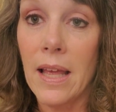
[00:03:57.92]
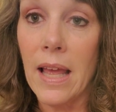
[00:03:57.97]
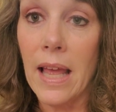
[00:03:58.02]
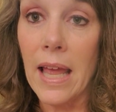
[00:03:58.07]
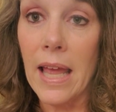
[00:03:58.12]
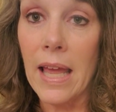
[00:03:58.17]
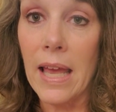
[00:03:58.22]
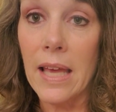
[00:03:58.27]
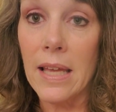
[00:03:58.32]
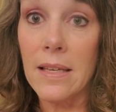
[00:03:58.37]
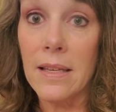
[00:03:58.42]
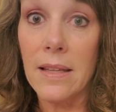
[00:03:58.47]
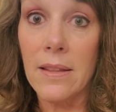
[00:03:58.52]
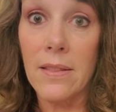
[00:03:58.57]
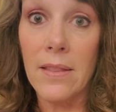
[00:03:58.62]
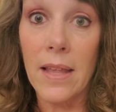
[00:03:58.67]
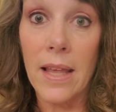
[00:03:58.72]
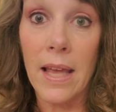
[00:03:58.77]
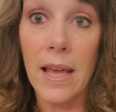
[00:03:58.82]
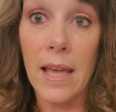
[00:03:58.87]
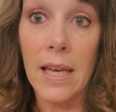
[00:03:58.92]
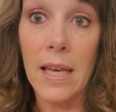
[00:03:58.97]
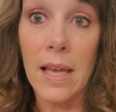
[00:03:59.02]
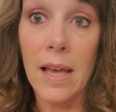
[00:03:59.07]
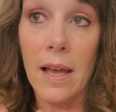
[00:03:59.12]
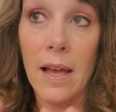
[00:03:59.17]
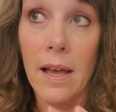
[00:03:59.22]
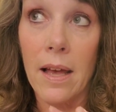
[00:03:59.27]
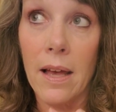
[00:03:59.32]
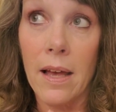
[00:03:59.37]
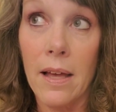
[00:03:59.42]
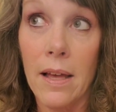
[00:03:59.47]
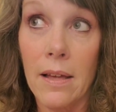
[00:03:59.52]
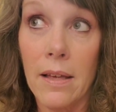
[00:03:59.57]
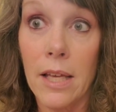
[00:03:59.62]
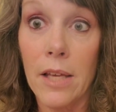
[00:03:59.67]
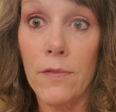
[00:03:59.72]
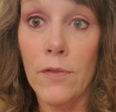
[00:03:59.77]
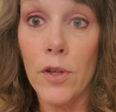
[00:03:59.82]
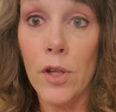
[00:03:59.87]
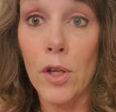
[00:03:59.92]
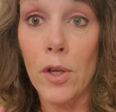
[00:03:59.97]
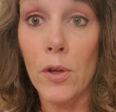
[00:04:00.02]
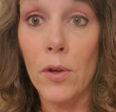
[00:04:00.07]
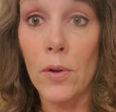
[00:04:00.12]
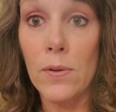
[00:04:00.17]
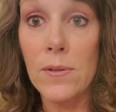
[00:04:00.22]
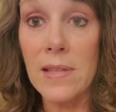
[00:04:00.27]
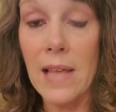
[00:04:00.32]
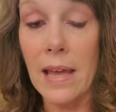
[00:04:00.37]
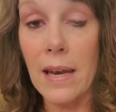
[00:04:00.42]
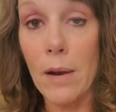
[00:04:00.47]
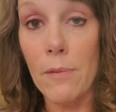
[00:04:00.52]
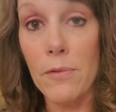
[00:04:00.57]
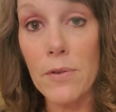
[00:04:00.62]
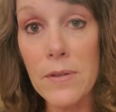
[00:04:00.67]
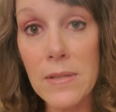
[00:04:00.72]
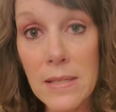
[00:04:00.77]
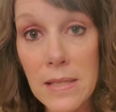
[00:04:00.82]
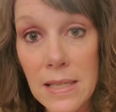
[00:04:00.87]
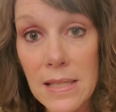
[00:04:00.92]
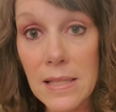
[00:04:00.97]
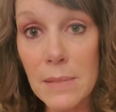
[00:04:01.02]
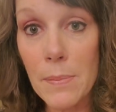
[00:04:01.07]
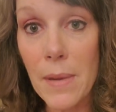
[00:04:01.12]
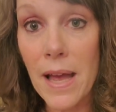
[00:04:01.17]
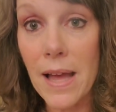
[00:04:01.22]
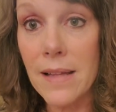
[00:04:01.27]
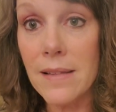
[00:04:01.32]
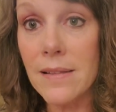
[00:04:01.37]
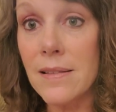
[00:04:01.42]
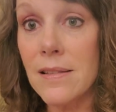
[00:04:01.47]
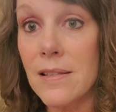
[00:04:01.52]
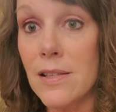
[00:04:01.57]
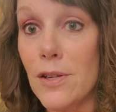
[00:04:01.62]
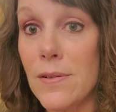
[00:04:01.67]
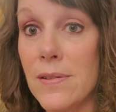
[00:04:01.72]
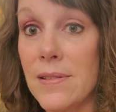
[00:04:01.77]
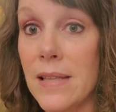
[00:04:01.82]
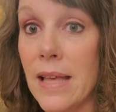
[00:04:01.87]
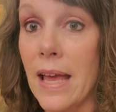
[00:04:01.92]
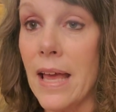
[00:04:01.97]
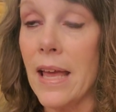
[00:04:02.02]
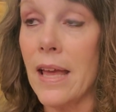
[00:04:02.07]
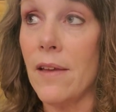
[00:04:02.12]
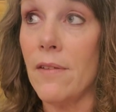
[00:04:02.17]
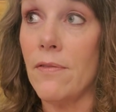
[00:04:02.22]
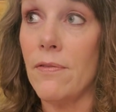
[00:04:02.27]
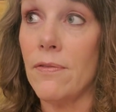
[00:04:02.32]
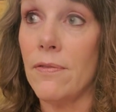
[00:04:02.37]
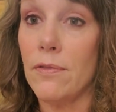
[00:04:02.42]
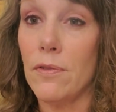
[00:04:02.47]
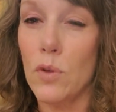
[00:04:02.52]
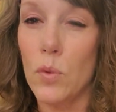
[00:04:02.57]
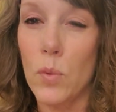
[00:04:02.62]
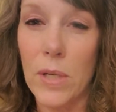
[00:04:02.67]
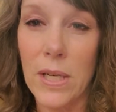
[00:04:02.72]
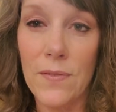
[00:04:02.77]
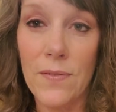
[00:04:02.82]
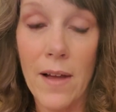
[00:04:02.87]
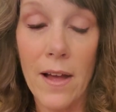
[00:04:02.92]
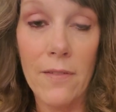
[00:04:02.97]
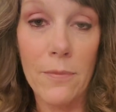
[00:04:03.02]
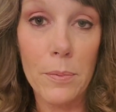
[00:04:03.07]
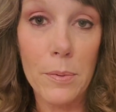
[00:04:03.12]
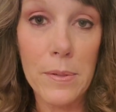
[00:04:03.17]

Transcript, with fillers: And then uh, if you sign up for six months, you save twenty-five